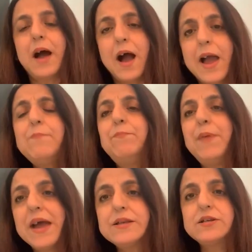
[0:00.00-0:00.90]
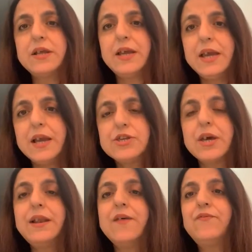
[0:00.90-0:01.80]
I bet each
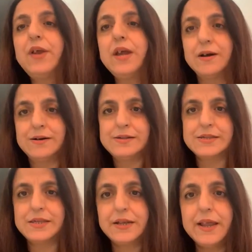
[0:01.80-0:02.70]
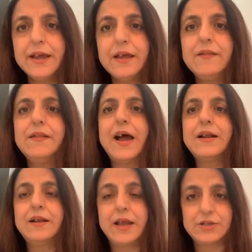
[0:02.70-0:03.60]
and every girl sitting in
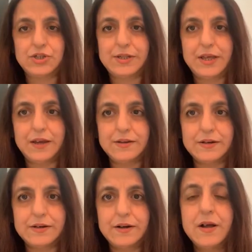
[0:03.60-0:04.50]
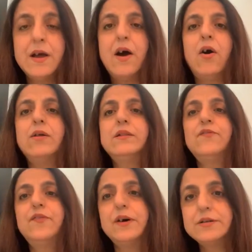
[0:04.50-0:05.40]
that lecture theater on the
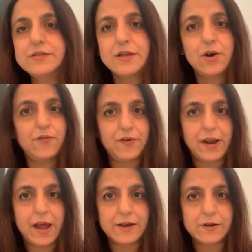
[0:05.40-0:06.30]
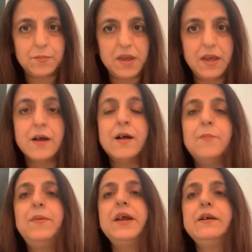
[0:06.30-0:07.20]
first day of anatomy,
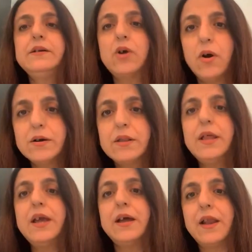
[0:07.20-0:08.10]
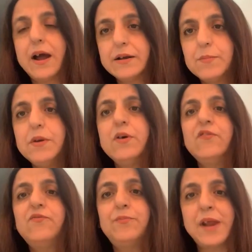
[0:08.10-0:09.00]
being taught the anatomy of
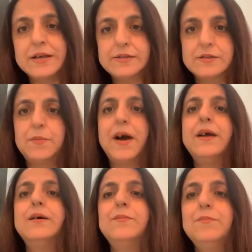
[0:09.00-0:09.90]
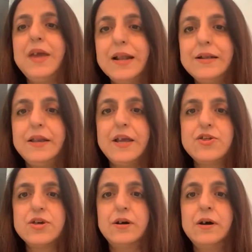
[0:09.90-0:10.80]
breast by a male
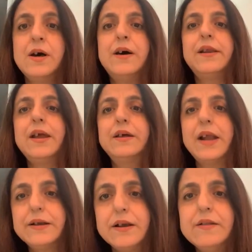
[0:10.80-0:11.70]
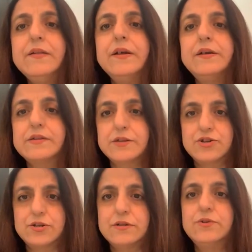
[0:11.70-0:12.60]
teacher, regretted the
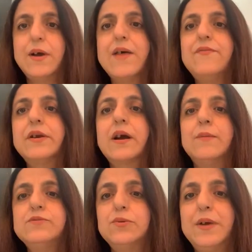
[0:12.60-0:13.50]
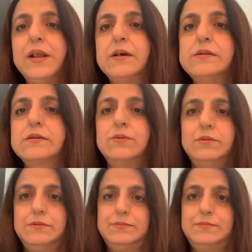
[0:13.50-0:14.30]
decision to ever come to medical school.